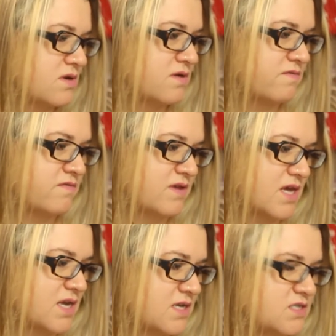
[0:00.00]
of
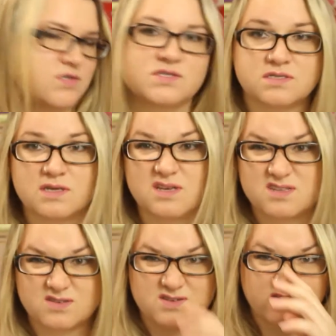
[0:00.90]
get into
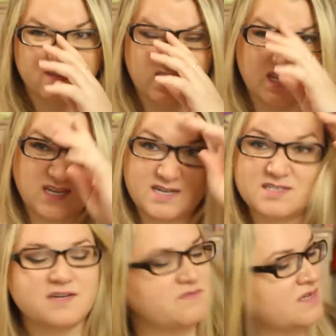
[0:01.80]
skincare
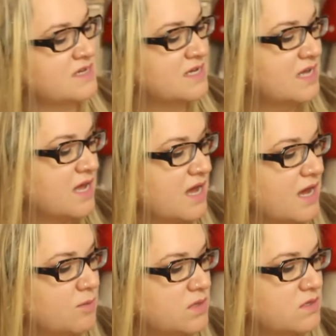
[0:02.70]
stuff.
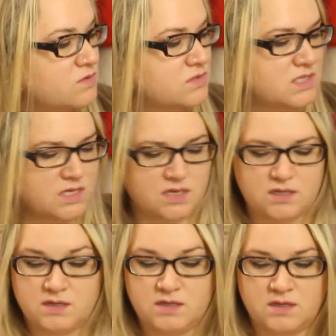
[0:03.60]
I've been
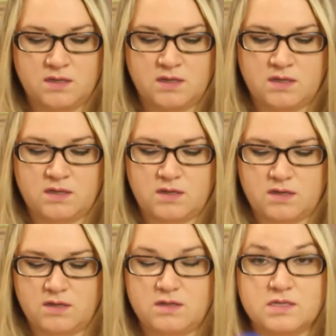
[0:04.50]
using
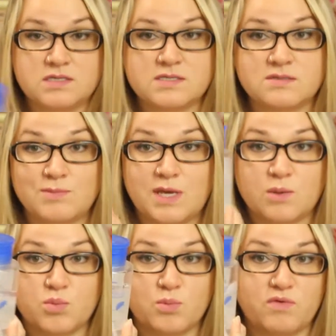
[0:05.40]
this
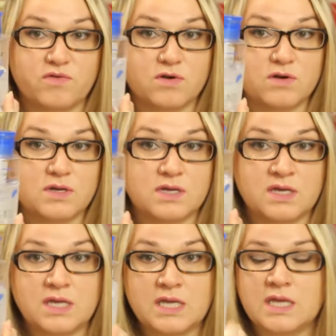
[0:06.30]
makeup remover.
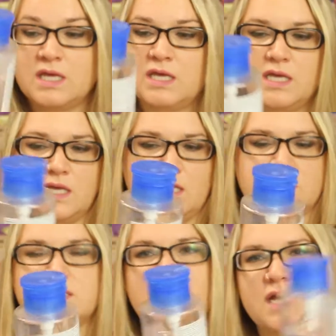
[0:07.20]

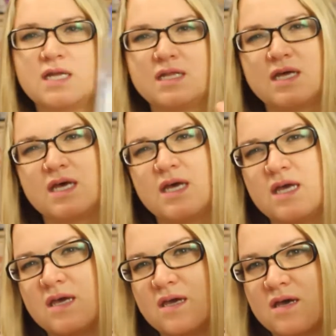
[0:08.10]
It's kind of
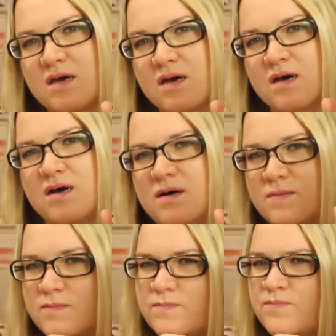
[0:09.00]
like,
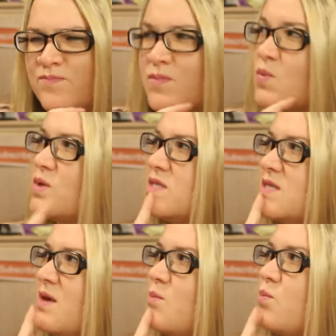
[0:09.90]
what's
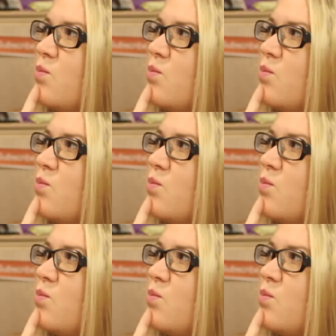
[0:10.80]
that